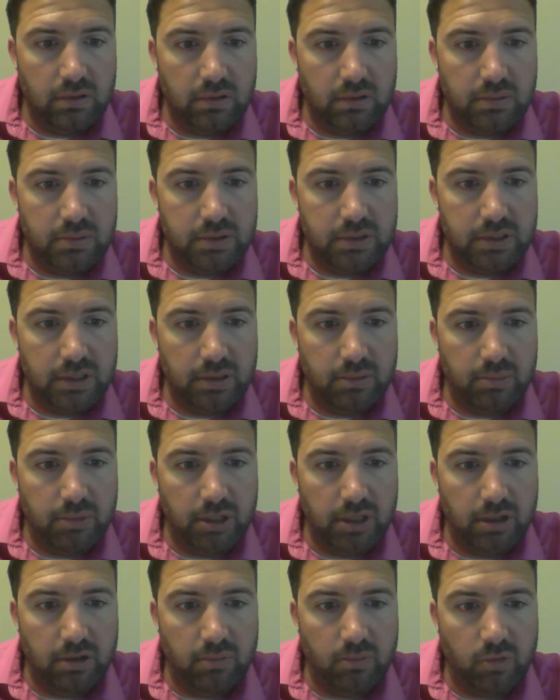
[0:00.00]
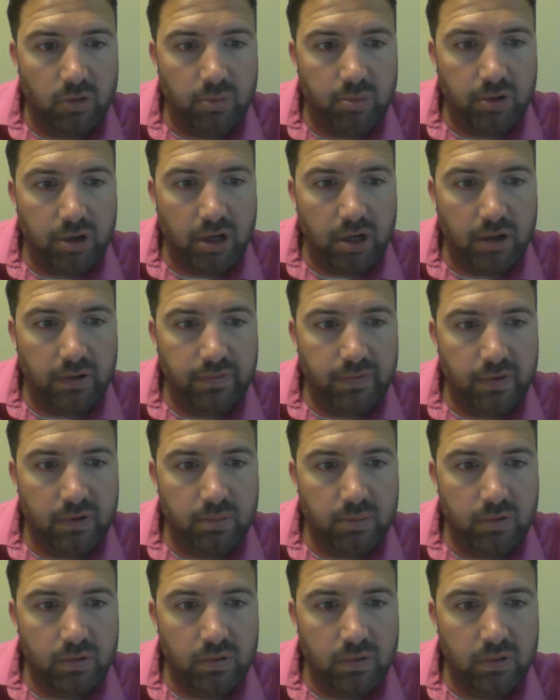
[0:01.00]
let me see how many of them were
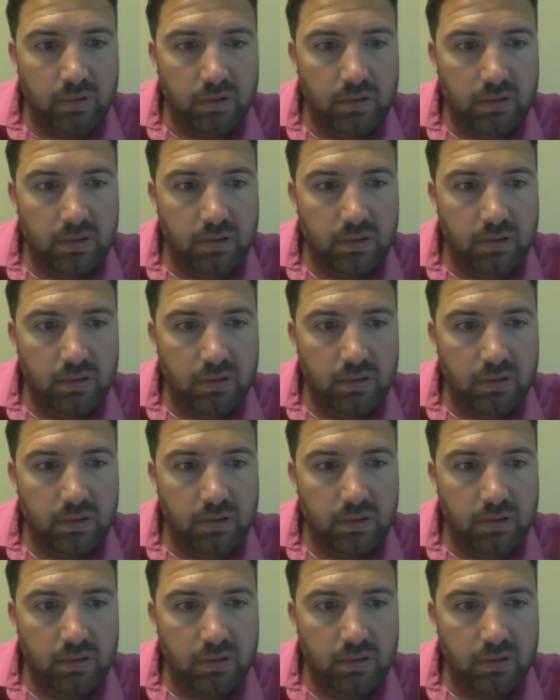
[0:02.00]
profitable.